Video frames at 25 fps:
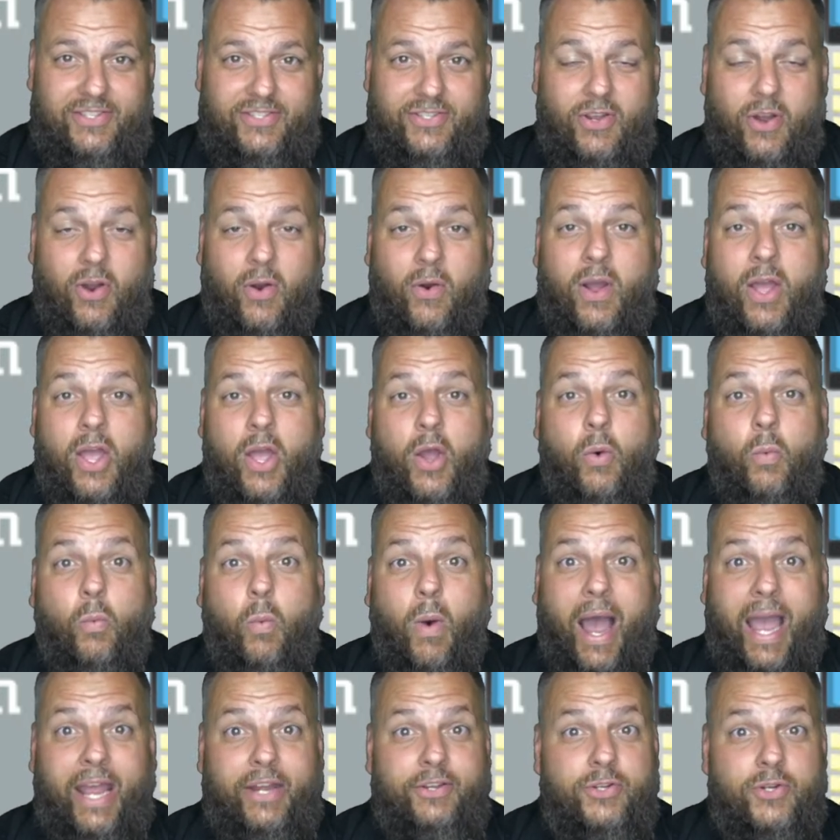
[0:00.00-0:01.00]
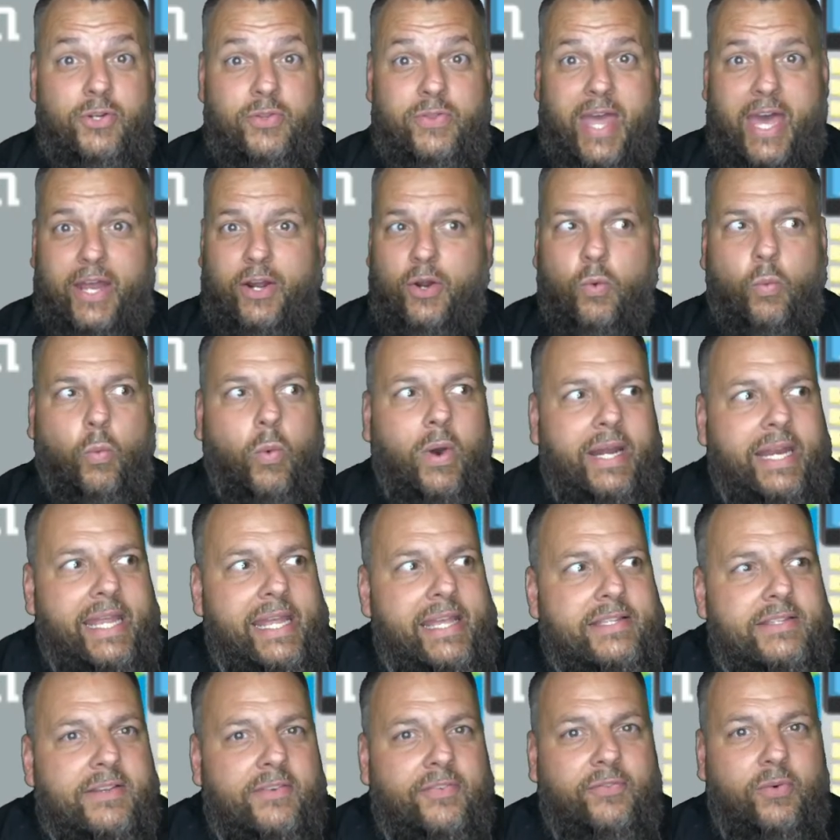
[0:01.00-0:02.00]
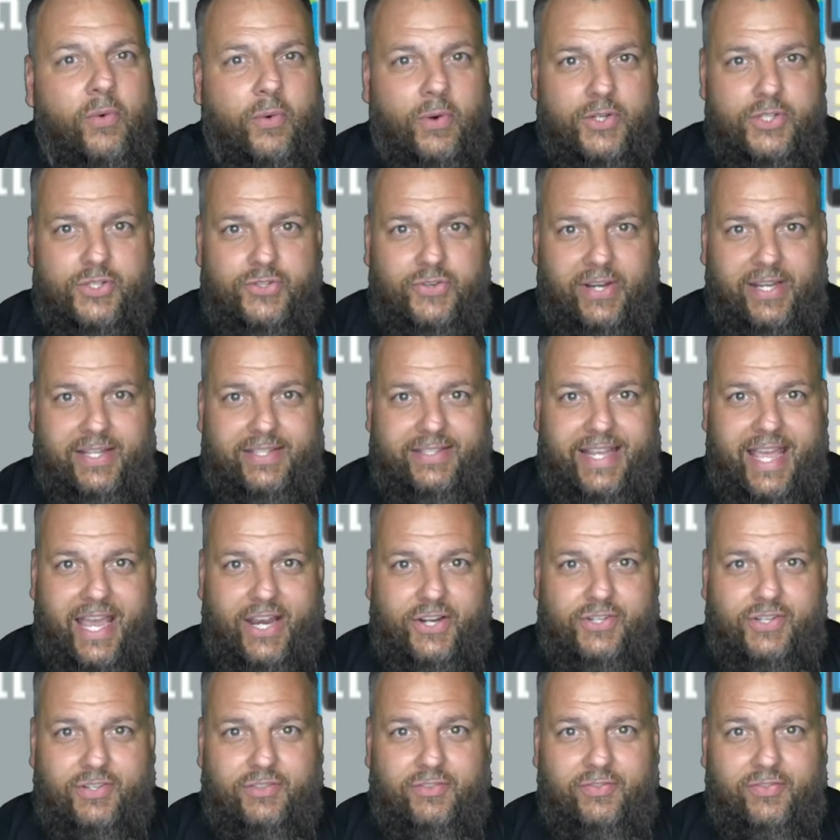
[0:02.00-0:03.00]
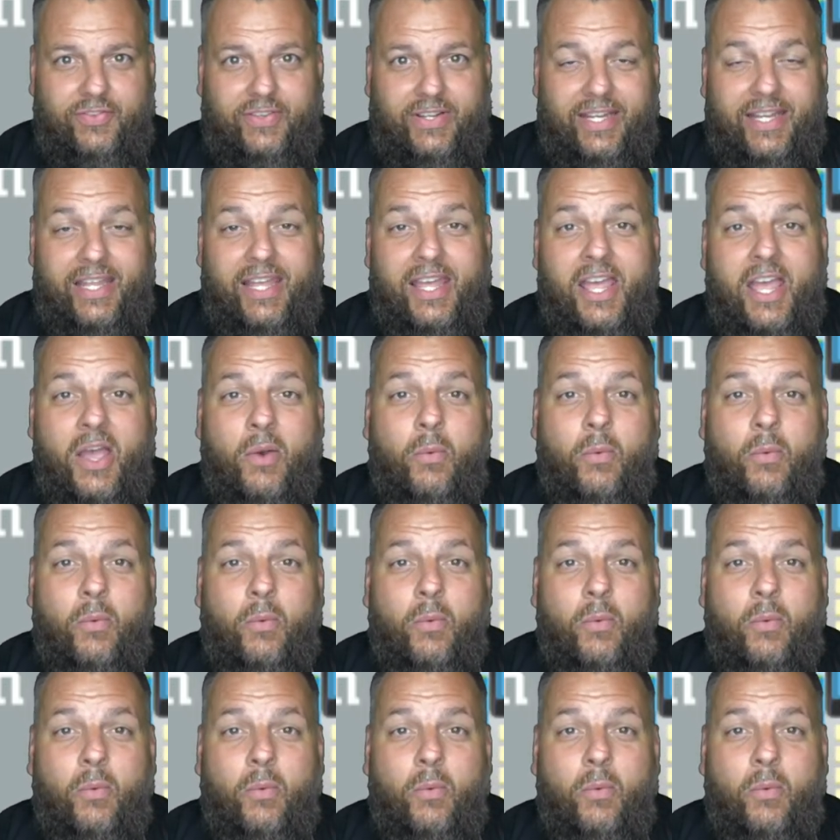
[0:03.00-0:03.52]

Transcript: So why do that? Or what is a foreign transaction fee?